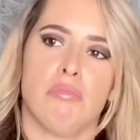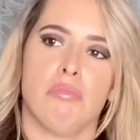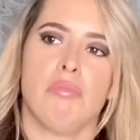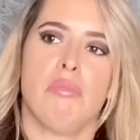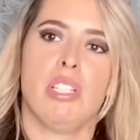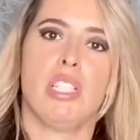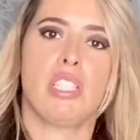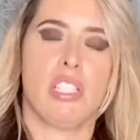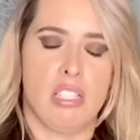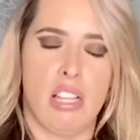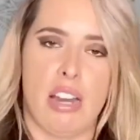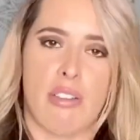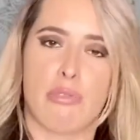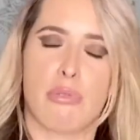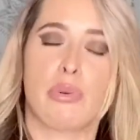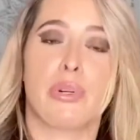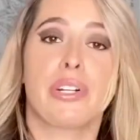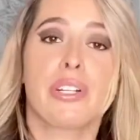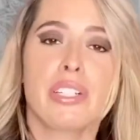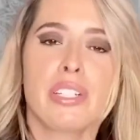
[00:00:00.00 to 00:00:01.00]
it's a lot of
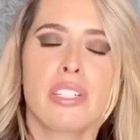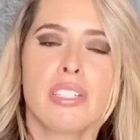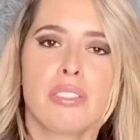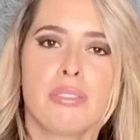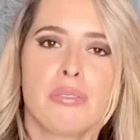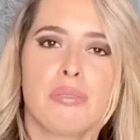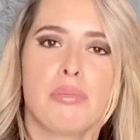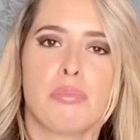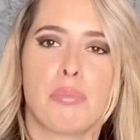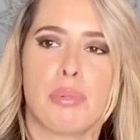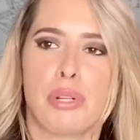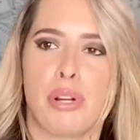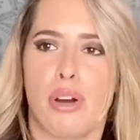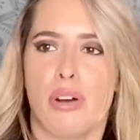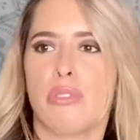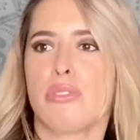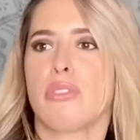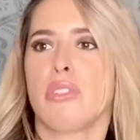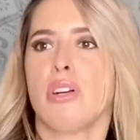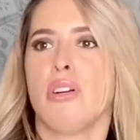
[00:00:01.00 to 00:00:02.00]
work, but
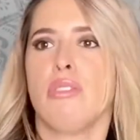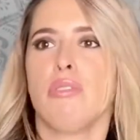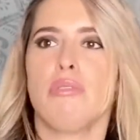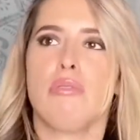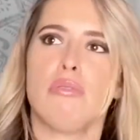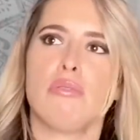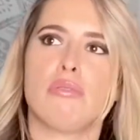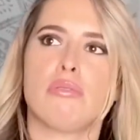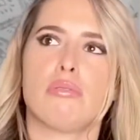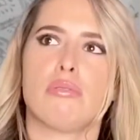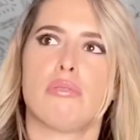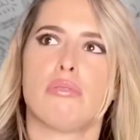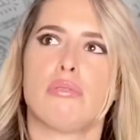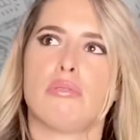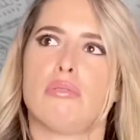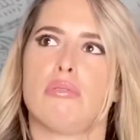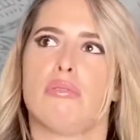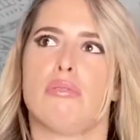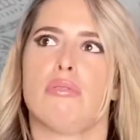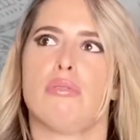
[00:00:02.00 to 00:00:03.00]
also
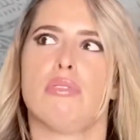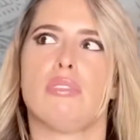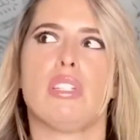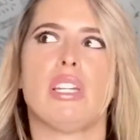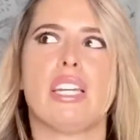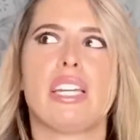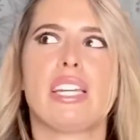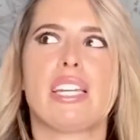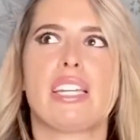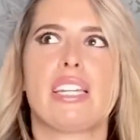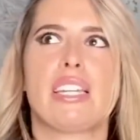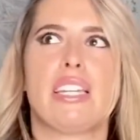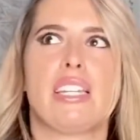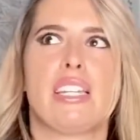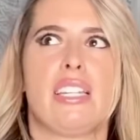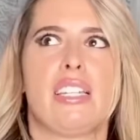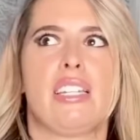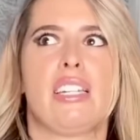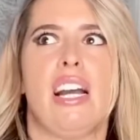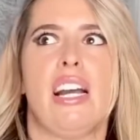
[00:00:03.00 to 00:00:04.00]
it
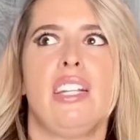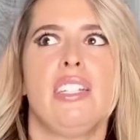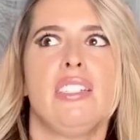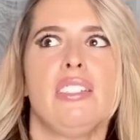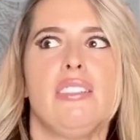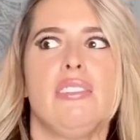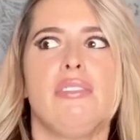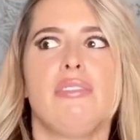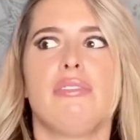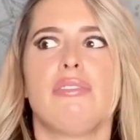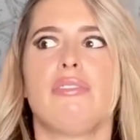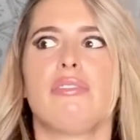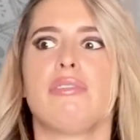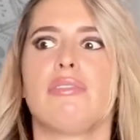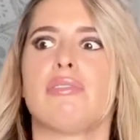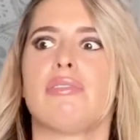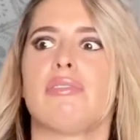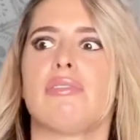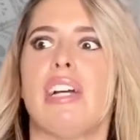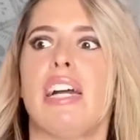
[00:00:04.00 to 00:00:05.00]
kind of,
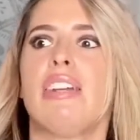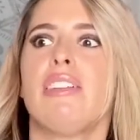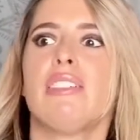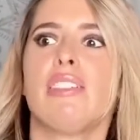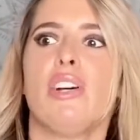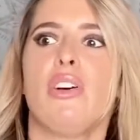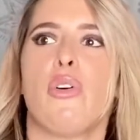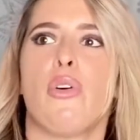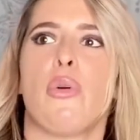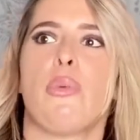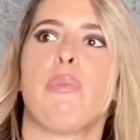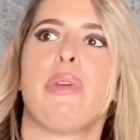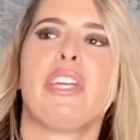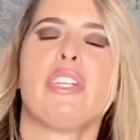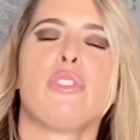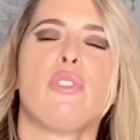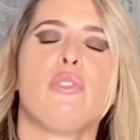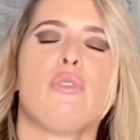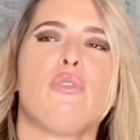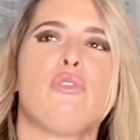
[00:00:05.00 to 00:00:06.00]
I don't know, it
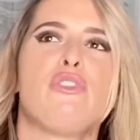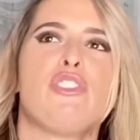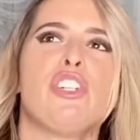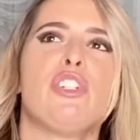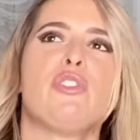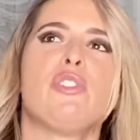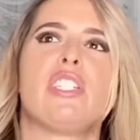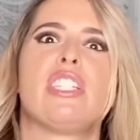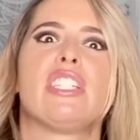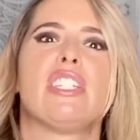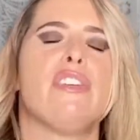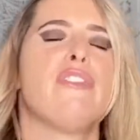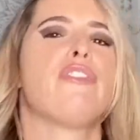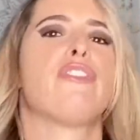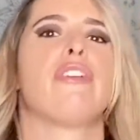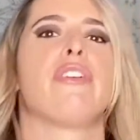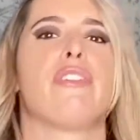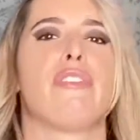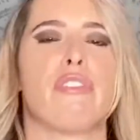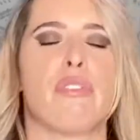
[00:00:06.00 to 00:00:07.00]
makes you feel
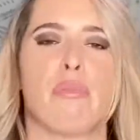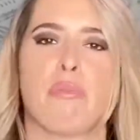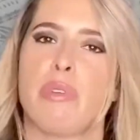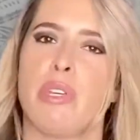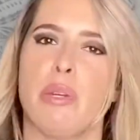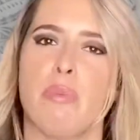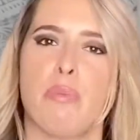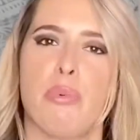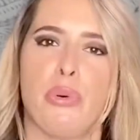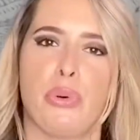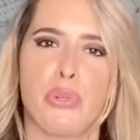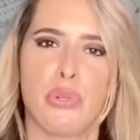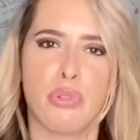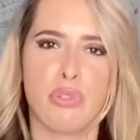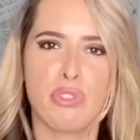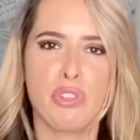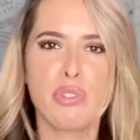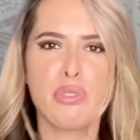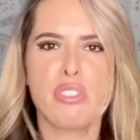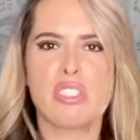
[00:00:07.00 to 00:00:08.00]
different from people. You
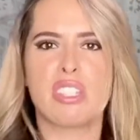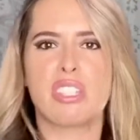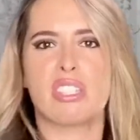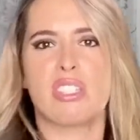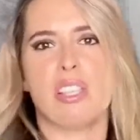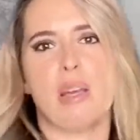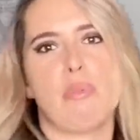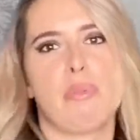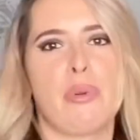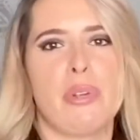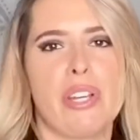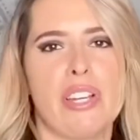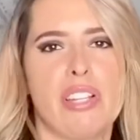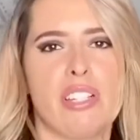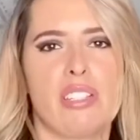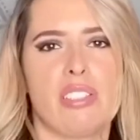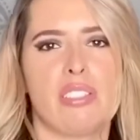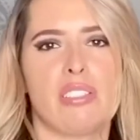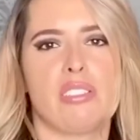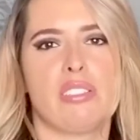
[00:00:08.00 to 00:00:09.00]
feel separate.
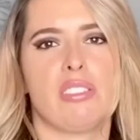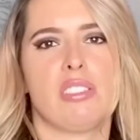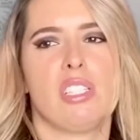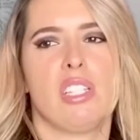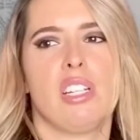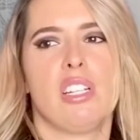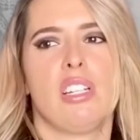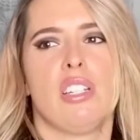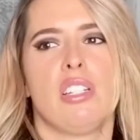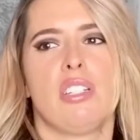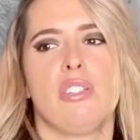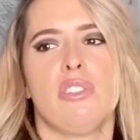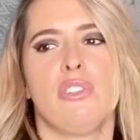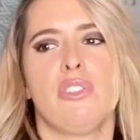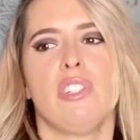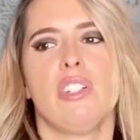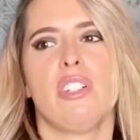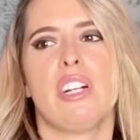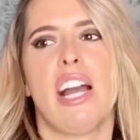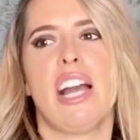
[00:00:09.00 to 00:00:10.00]
You
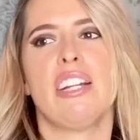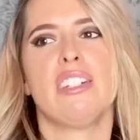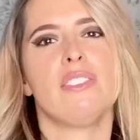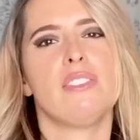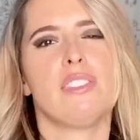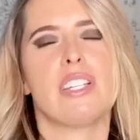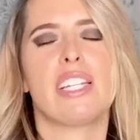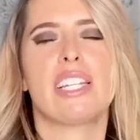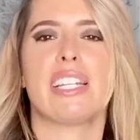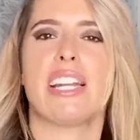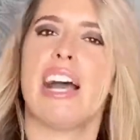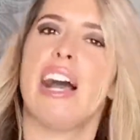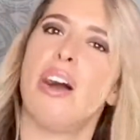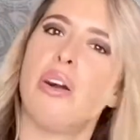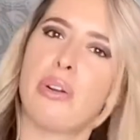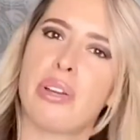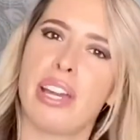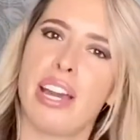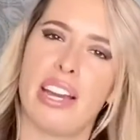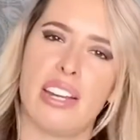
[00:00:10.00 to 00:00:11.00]
feel kind of like an
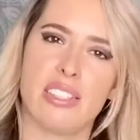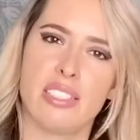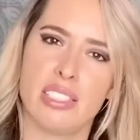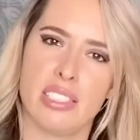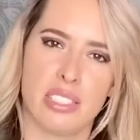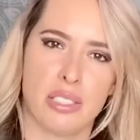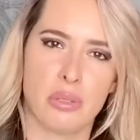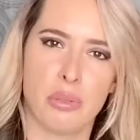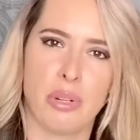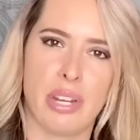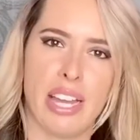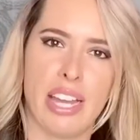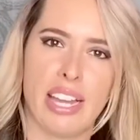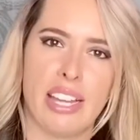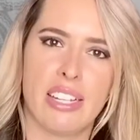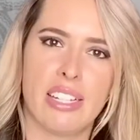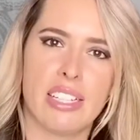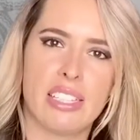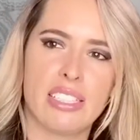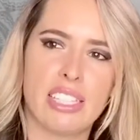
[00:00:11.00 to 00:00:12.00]
outcast in a way.
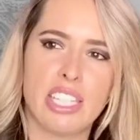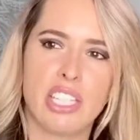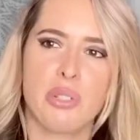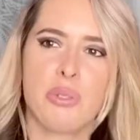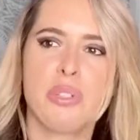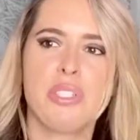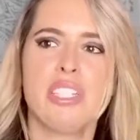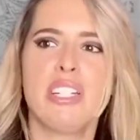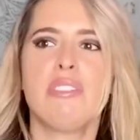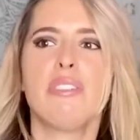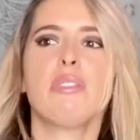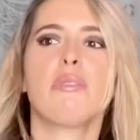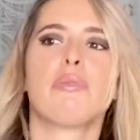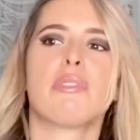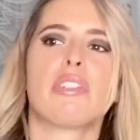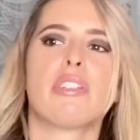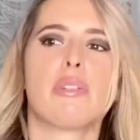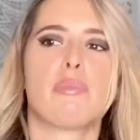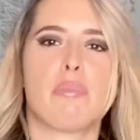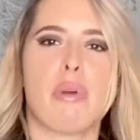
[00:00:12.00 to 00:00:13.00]
Like you were never
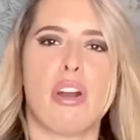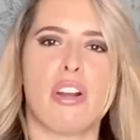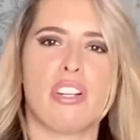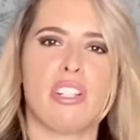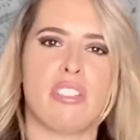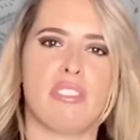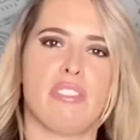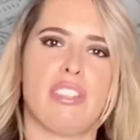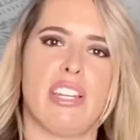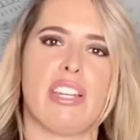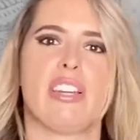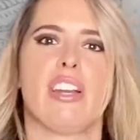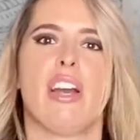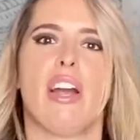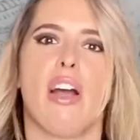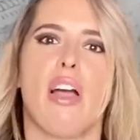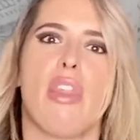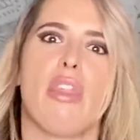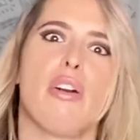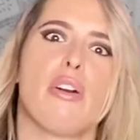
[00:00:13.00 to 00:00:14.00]
really part of like the